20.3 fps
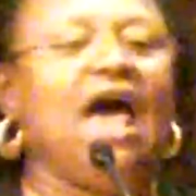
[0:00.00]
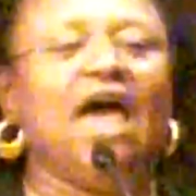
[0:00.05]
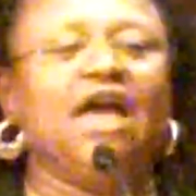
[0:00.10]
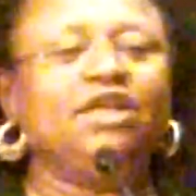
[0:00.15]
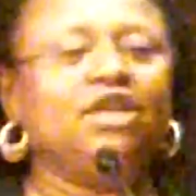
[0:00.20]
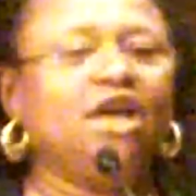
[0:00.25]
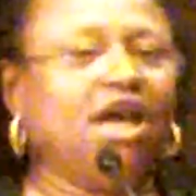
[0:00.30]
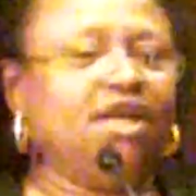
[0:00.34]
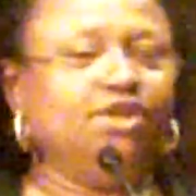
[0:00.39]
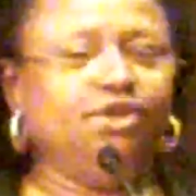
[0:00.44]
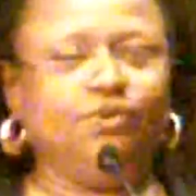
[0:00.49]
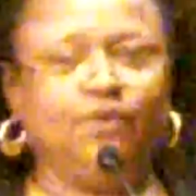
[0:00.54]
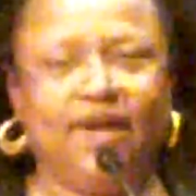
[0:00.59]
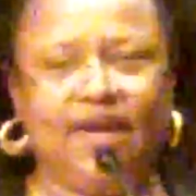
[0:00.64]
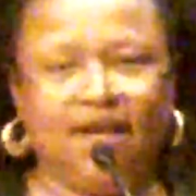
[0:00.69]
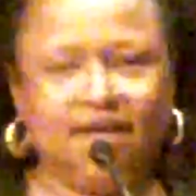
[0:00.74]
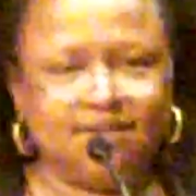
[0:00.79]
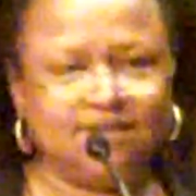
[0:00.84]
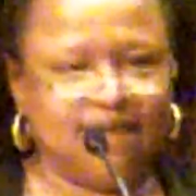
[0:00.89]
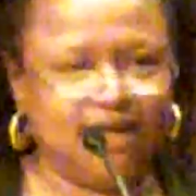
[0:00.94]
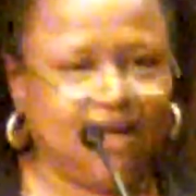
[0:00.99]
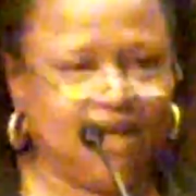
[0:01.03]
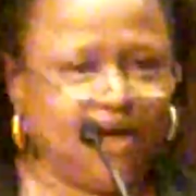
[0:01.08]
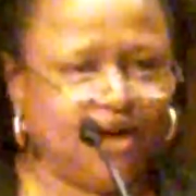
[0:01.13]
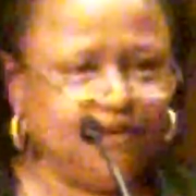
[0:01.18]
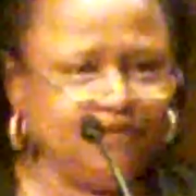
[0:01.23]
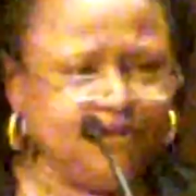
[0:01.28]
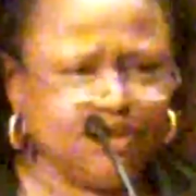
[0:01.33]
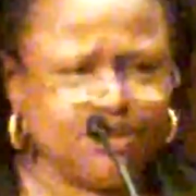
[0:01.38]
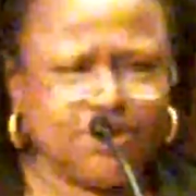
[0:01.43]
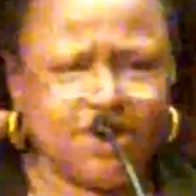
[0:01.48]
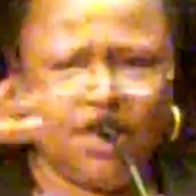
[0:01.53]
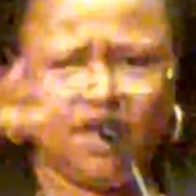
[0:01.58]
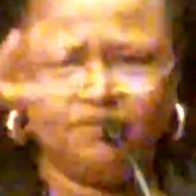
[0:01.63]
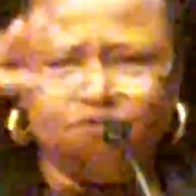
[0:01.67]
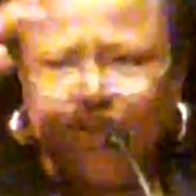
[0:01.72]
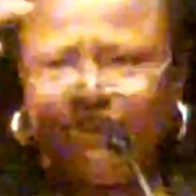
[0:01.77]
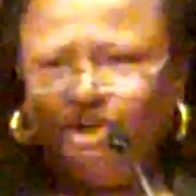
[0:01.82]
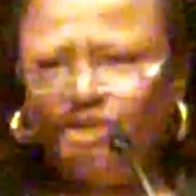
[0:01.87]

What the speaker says: and you can't take care of yourself,